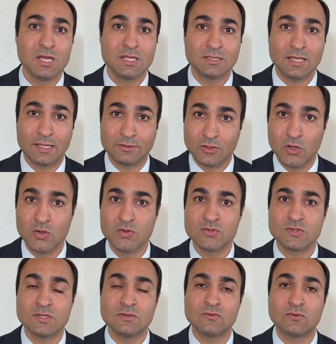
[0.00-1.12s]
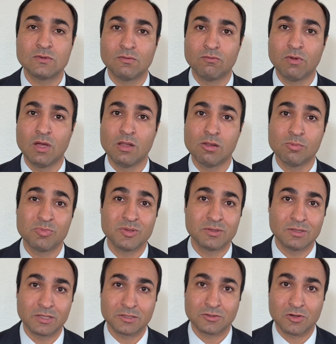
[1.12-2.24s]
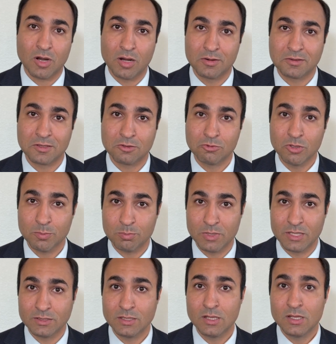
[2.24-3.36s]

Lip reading: that goes into developing electronic equipment